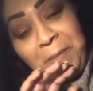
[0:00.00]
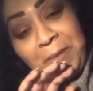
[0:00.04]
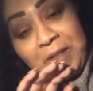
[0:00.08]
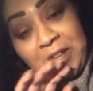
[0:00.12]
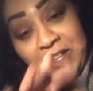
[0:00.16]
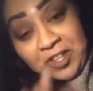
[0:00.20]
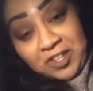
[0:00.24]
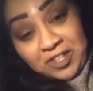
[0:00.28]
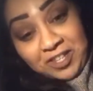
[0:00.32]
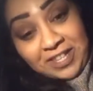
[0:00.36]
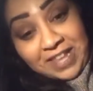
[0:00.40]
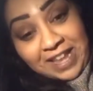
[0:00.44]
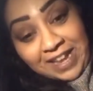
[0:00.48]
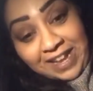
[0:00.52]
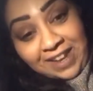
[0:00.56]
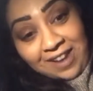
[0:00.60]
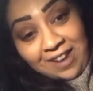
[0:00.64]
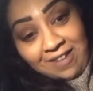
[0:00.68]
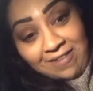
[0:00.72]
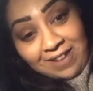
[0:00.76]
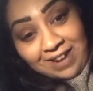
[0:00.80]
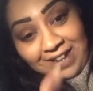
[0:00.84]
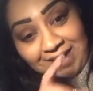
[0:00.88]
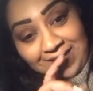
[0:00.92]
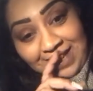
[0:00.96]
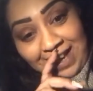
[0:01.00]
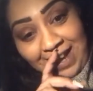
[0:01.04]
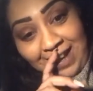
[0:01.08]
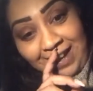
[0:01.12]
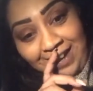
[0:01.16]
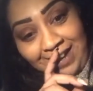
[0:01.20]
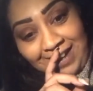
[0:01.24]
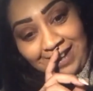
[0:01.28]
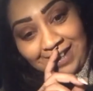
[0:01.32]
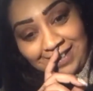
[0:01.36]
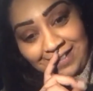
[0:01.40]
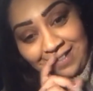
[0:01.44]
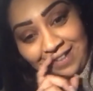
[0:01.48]
She's just taken her
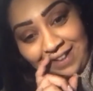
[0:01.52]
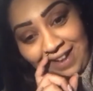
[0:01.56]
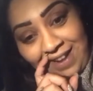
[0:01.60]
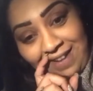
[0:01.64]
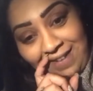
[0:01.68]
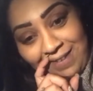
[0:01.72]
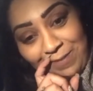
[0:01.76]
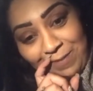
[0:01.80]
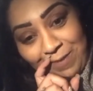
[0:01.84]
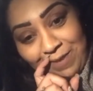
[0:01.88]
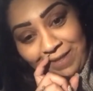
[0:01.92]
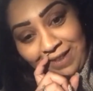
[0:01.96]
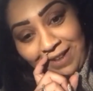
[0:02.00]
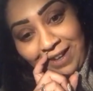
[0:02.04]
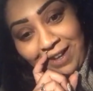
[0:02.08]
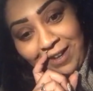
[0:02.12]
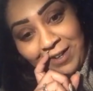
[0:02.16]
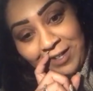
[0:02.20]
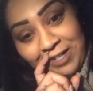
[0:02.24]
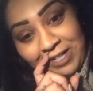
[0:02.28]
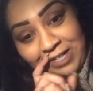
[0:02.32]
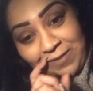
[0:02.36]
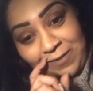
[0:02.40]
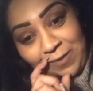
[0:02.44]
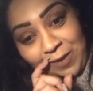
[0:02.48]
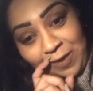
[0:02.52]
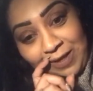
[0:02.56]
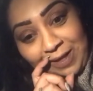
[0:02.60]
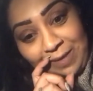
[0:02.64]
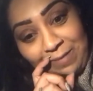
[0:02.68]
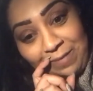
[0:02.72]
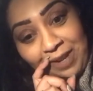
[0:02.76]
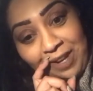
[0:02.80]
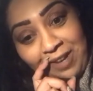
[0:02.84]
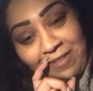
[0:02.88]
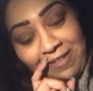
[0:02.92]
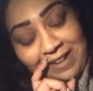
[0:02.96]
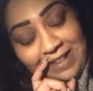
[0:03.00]
rucksack into the house with her. She's
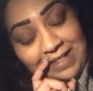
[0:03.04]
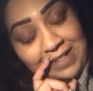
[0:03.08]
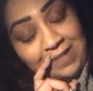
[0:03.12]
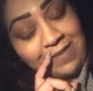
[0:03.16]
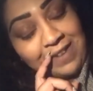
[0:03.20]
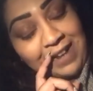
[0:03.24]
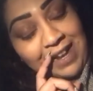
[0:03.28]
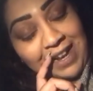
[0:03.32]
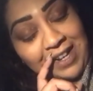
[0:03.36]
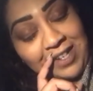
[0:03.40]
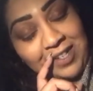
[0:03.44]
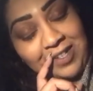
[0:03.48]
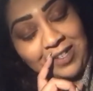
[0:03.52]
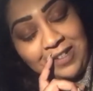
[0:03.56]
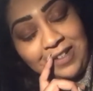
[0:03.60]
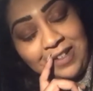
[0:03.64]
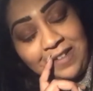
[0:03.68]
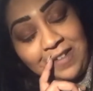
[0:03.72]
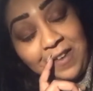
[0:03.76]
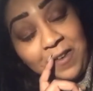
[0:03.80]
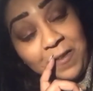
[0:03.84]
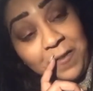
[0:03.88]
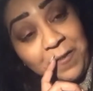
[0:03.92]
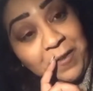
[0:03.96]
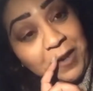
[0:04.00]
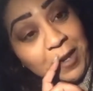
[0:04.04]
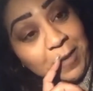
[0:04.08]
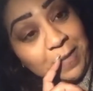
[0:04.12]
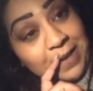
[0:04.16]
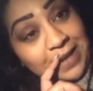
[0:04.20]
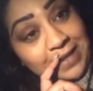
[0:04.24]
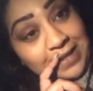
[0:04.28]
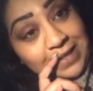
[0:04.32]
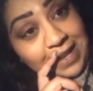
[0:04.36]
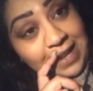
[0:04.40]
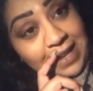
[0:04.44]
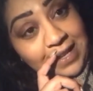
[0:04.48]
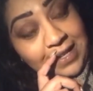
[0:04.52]
vlogging my gran's reaction. And then a few
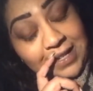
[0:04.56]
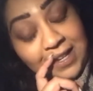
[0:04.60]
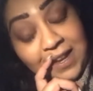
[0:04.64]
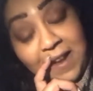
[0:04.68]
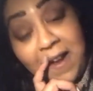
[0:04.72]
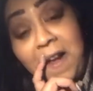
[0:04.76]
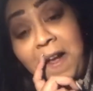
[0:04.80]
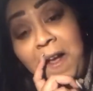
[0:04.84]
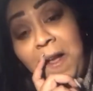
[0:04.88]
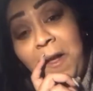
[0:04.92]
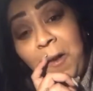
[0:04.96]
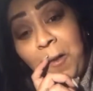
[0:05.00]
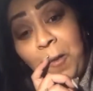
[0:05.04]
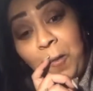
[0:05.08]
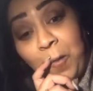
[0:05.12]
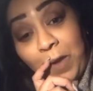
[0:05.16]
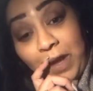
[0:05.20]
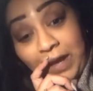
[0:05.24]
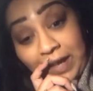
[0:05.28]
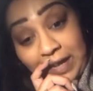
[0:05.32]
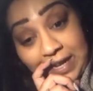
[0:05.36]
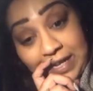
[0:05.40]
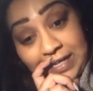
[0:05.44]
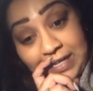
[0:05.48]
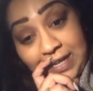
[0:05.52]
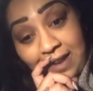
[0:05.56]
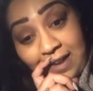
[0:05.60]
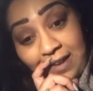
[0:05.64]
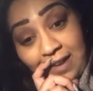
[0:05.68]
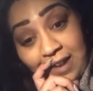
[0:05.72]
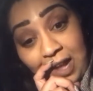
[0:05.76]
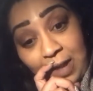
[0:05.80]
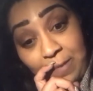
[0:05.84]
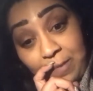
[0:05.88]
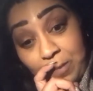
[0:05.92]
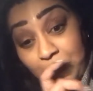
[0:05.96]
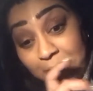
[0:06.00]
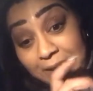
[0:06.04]
minutes later, we're going to turn
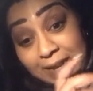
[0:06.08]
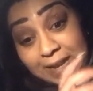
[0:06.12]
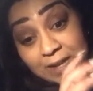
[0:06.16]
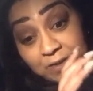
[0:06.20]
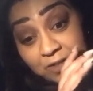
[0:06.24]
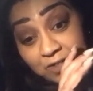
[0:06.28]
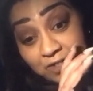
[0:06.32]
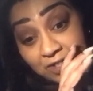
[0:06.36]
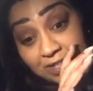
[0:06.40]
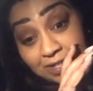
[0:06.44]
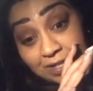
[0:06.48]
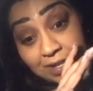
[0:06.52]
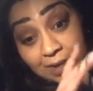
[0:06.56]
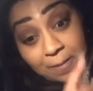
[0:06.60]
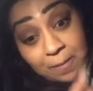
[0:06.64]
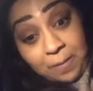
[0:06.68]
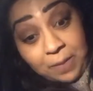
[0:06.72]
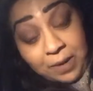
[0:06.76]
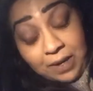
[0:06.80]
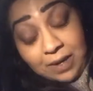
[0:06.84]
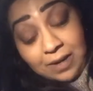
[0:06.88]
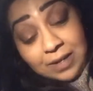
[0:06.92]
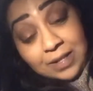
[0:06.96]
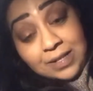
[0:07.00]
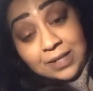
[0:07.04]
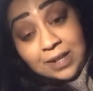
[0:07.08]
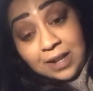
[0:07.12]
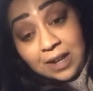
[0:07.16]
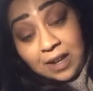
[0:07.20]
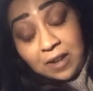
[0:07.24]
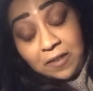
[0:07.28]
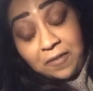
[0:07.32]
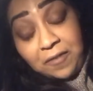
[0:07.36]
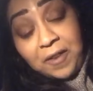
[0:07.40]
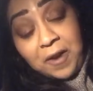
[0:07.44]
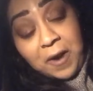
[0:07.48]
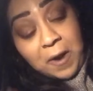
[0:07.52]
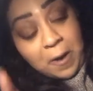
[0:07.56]
up, but we're literally just dumping our
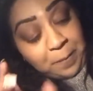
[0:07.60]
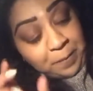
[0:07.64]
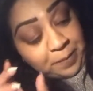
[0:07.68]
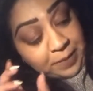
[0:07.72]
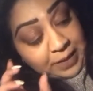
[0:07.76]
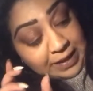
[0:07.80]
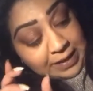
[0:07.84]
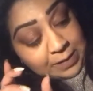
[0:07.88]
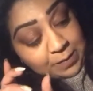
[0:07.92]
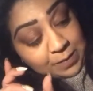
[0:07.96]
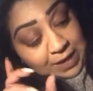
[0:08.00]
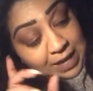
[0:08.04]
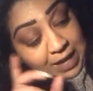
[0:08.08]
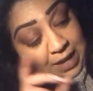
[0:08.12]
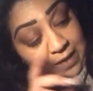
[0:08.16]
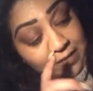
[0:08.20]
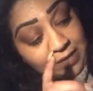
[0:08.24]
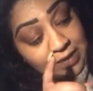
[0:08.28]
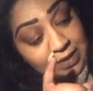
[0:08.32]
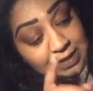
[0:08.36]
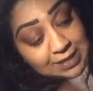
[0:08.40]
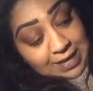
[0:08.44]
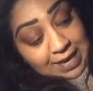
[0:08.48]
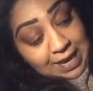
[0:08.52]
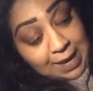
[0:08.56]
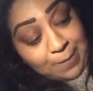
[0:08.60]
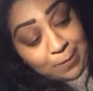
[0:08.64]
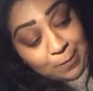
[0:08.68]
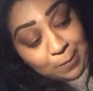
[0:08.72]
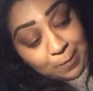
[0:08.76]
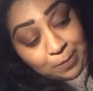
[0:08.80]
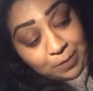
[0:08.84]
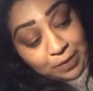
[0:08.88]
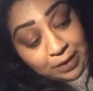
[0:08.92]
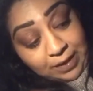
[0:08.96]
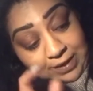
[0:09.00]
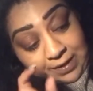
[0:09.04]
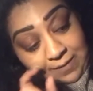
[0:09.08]
stuff because we have a
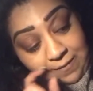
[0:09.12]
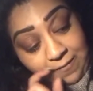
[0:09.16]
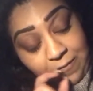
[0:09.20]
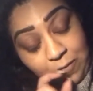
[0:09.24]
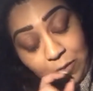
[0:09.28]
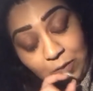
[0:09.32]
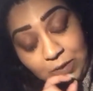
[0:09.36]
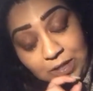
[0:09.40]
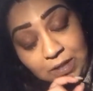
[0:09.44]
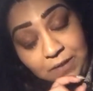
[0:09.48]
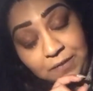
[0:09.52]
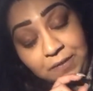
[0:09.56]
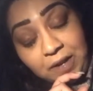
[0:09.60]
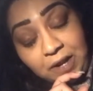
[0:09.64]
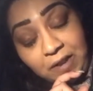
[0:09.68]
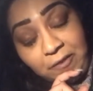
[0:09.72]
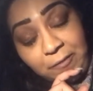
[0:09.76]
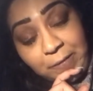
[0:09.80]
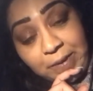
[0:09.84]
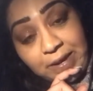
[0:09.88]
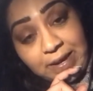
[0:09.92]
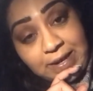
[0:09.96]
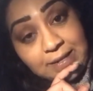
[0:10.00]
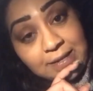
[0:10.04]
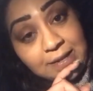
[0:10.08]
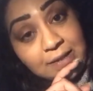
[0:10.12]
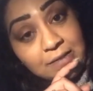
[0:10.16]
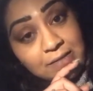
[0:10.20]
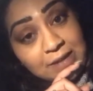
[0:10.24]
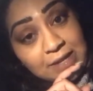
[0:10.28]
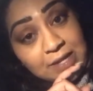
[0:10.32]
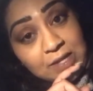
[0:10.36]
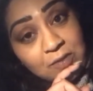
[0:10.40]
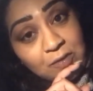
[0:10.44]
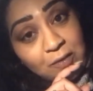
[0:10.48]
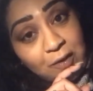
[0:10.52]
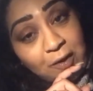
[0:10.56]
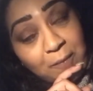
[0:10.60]
table booked in 45 minutes at a
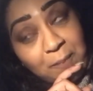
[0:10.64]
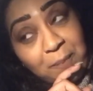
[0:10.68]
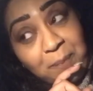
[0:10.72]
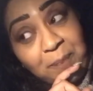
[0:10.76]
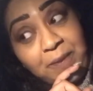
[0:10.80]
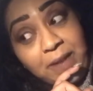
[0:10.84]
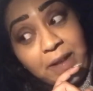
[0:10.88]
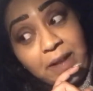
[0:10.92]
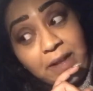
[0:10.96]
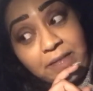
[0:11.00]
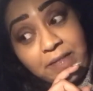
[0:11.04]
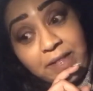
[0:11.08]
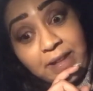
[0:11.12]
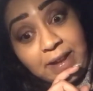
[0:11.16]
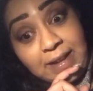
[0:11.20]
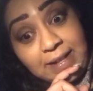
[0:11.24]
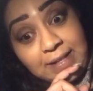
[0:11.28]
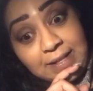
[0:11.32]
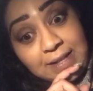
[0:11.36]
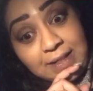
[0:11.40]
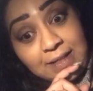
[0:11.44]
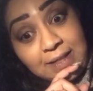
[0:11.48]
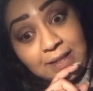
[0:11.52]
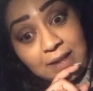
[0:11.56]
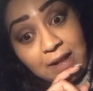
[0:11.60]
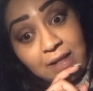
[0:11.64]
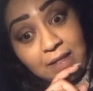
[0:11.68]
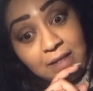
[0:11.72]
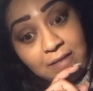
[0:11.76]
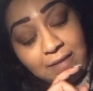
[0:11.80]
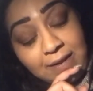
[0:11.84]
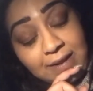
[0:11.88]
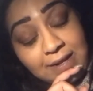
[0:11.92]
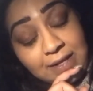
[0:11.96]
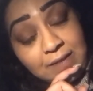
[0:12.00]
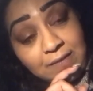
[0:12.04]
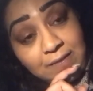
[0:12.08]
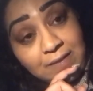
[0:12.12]
restaurant that is at the
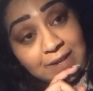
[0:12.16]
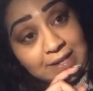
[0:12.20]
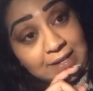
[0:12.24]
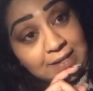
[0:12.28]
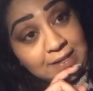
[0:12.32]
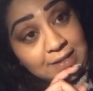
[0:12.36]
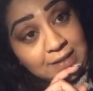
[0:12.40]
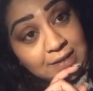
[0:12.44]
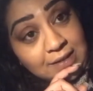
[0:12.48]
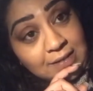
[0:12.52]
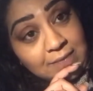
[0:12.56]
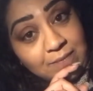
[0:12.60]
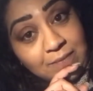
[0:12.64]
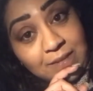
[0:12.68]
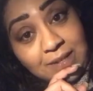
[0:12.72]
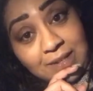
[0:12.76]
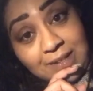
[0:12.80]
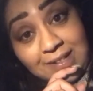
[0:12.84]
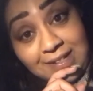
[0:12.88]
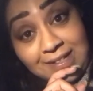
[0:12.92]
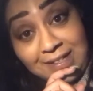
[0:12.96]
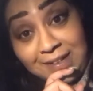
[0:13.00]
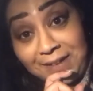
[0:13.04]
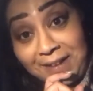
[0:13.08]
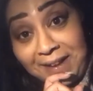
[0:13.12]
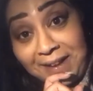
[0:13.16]
other end of Leicester. So,